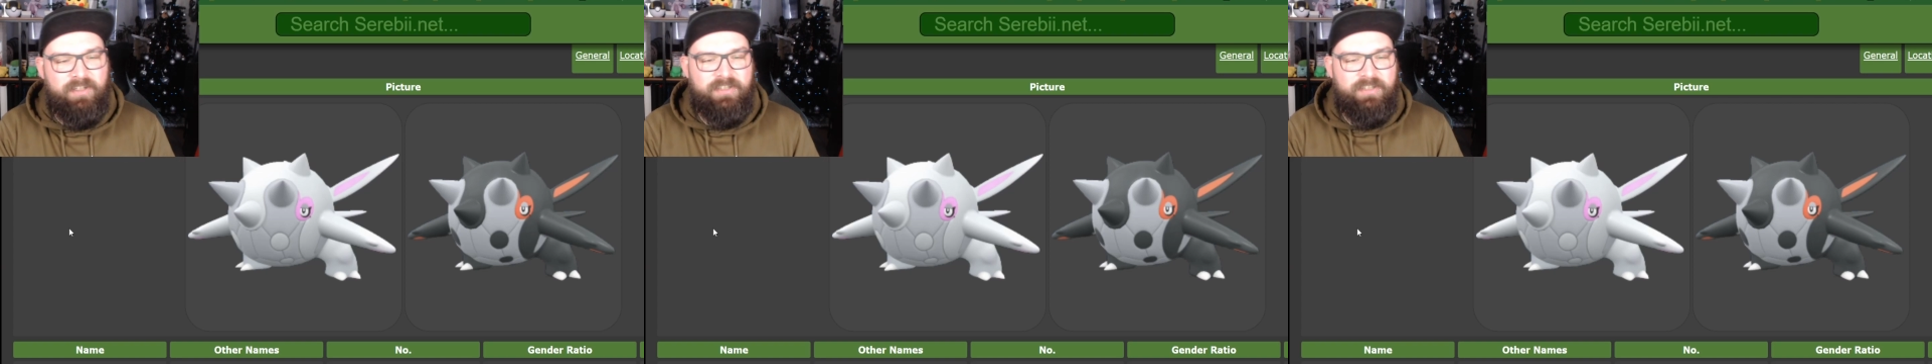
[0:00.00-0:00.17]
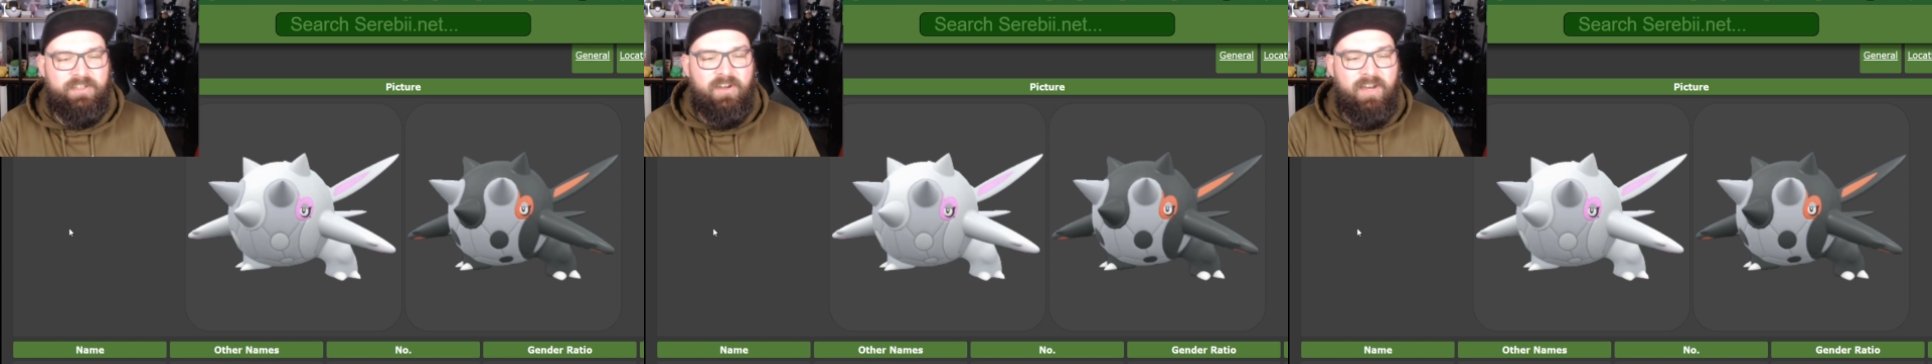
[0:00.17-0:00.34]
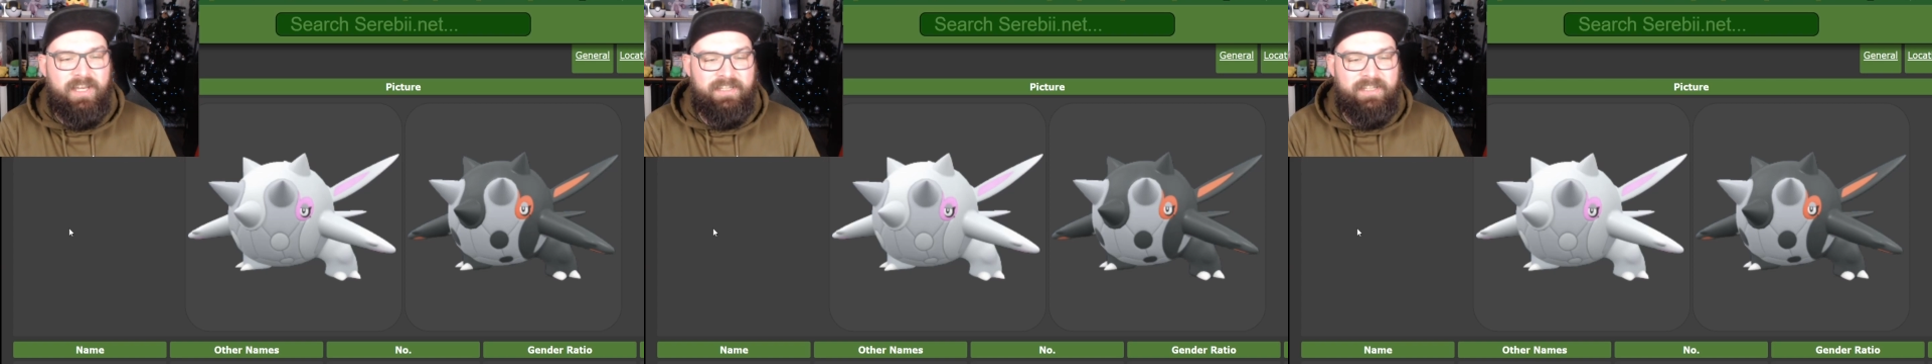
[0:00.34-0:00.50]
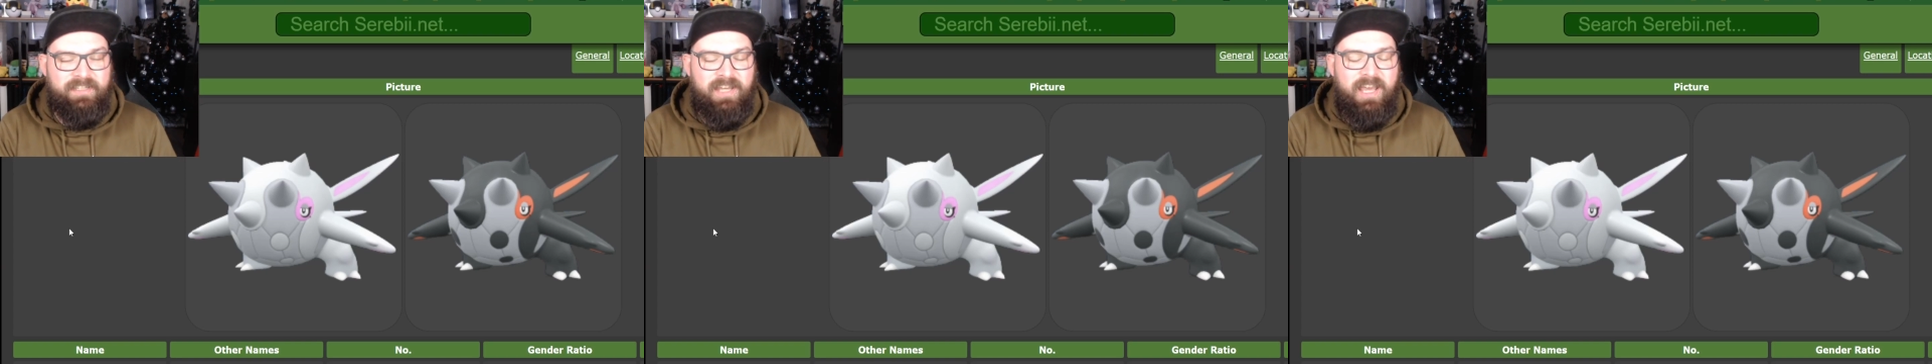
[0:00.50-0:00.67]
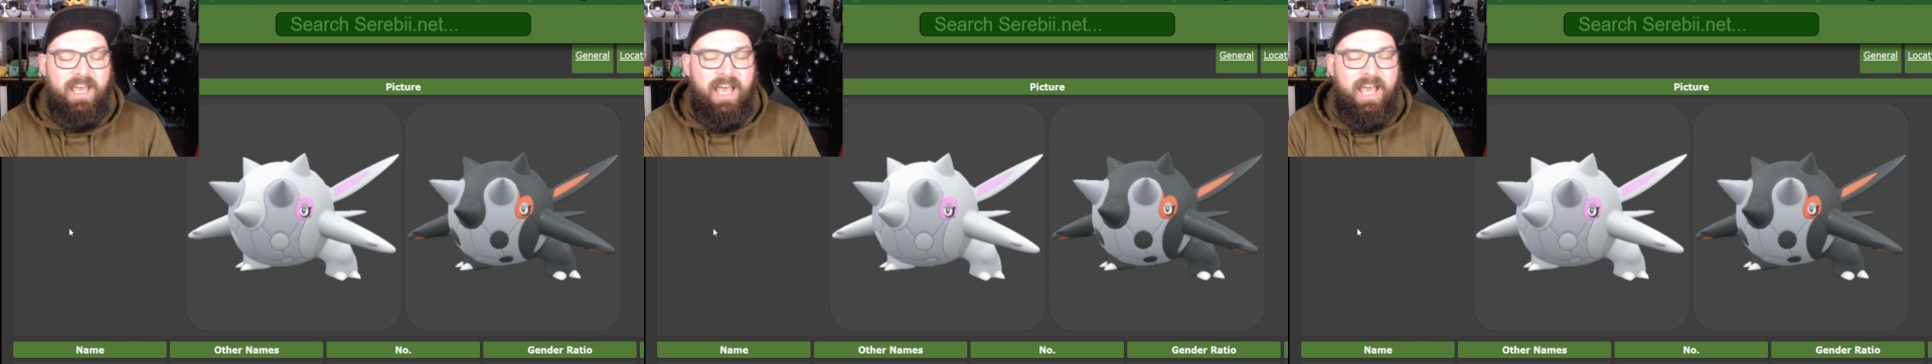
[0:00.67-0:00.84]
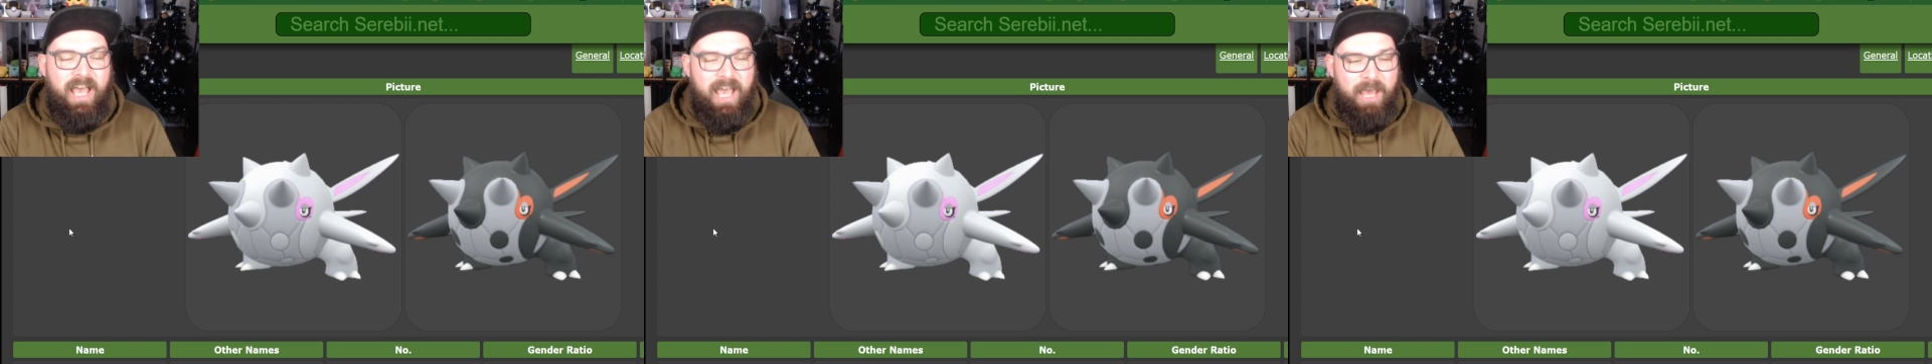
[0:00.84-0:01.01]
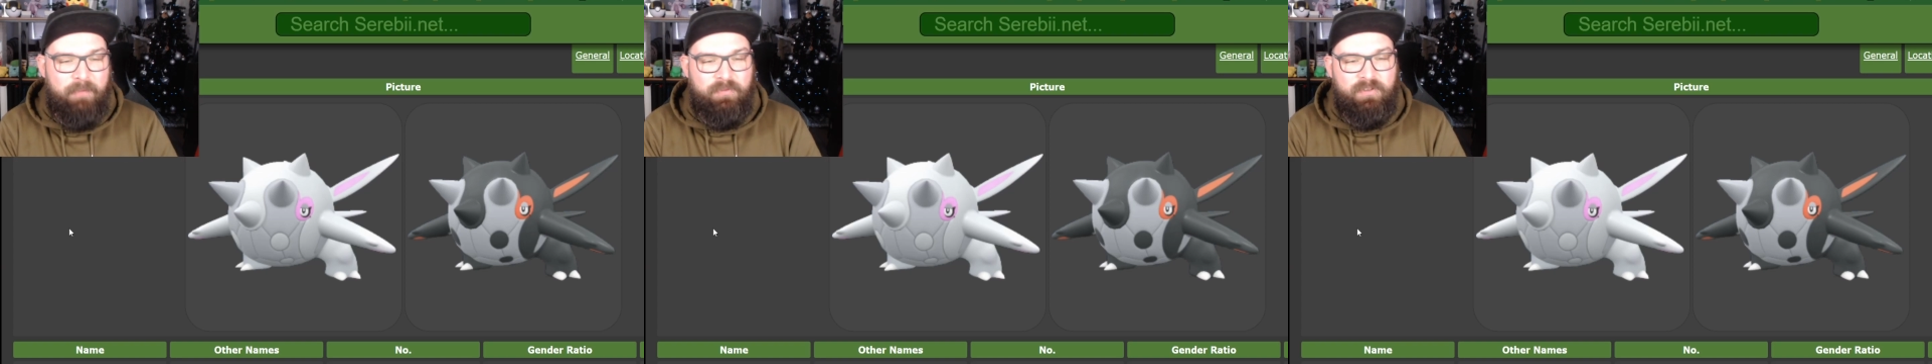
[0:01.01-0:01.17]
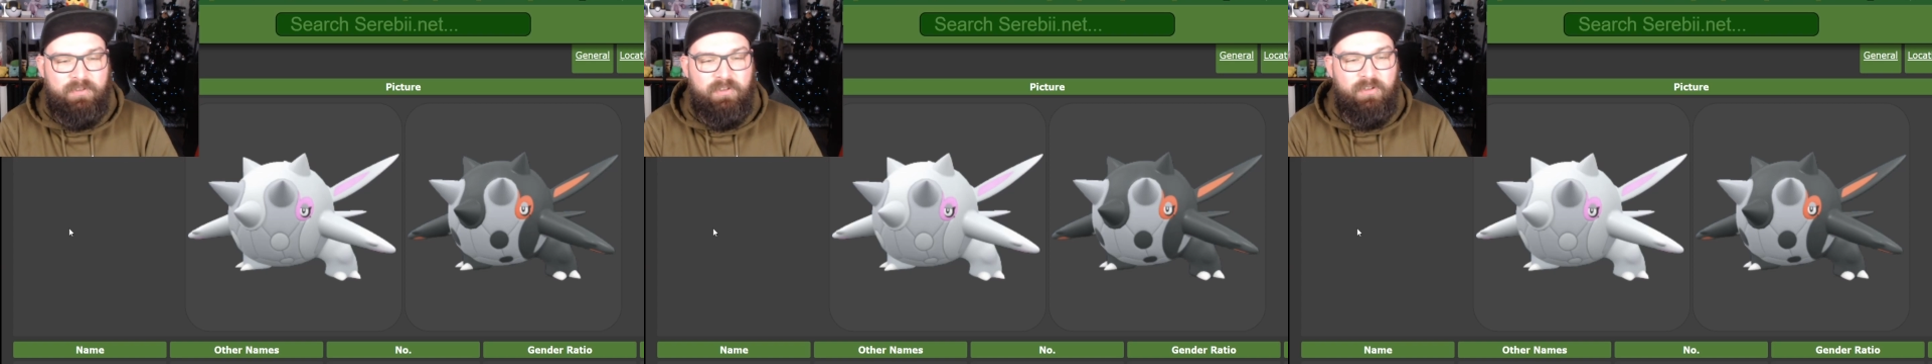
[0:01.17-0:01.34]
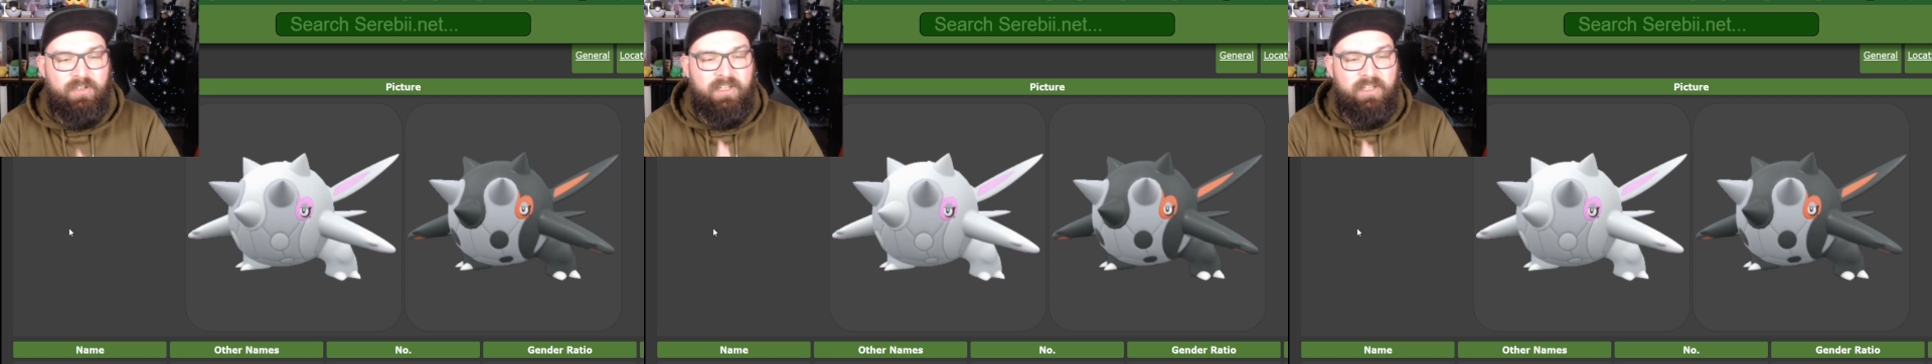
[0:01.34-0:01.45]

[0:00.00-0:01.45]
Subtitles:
its eyes. Absolutely